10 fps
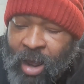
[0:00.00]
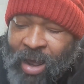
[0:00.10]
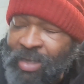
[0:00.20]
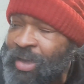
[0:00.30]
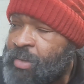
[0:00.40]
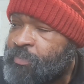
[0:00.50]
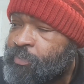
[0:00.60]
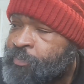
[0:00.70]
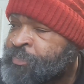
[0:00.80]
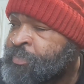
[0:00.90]
I can't,
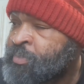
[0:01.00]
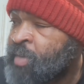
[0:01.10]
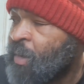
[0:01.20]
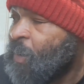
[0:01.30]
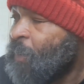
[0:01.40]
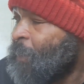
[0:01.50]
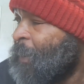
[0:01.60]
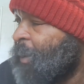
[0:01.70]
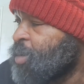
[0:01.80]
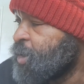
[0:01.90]

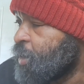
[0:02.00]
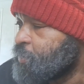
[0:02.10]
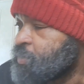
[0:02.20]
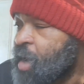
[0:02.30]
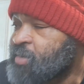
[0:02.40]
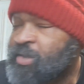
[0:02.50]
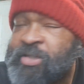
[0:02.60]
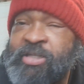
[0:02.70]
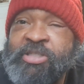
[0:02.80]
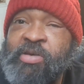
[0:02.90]
you know, like I said,
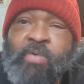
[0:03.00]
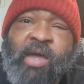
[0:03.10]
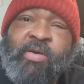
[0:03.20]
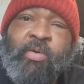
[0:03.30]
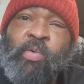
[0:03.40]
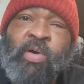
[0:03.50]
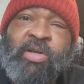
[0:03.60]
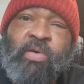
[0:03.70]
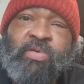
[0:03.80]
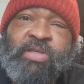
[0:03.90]
this shit right here
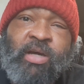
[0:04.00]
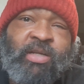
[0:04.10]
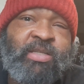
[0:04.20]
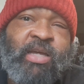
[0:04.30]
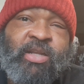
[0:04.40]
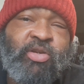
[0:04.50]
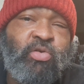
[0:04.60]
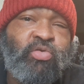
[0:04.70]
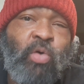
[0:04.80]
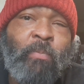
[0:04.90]
wasn't on sale. This ain't the
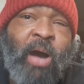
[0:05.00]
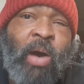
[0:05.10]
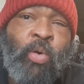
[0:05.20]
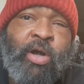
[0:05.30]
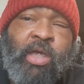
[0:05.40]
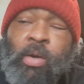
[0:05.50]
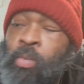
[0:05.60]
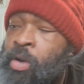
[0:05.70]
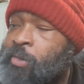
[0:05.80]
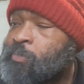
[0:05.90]
usual buy one, get
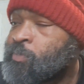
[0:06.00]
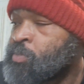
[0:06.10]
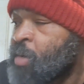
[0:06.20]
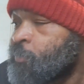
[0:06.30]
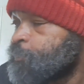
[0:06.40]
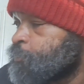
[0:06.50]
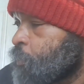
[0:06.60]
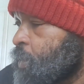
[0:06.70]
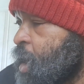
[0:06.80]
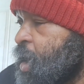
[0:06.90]
one,
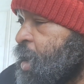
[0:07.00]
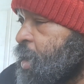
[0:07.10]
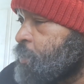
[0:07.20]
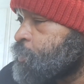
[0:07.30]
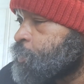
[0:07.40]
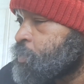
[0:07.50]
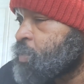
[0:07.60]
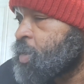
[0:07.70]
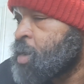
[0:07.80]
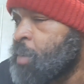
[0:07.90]
and
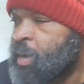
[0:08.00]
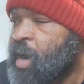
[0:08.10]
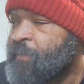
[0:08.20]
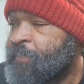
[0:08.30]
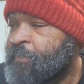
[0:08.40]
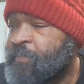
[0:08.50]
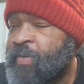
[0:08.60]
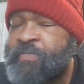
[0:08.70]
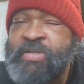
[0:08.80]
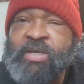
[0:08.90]
coming off
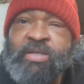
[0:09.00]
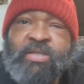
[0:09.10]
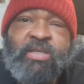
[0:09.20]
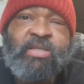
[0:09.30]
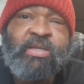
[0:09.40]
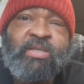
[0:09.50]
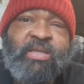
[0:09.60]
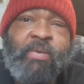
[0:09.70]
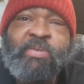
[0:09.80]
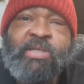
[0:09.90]
$15, $16,
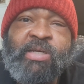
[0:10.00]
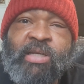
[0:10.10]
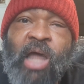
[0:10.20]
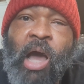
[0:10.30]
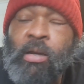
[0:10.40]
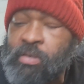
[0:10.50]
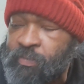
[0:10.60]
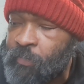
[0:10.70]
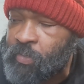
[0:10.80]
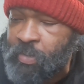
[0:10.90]

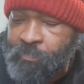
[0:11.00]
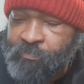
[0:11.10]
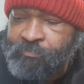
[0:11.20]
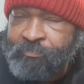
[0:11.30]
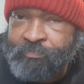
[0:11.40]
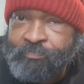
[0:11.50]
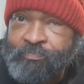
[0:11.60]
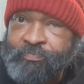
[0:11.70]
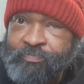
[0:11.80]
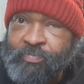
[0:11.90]
$17 for
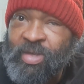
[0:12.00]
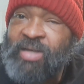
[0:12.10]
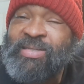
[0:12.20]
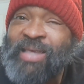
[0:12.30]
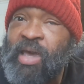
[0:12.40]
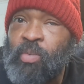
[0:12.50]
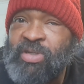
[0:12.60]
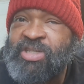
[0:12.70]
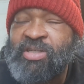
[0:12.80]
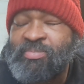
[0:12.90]
a
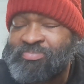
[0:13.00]
sandwich.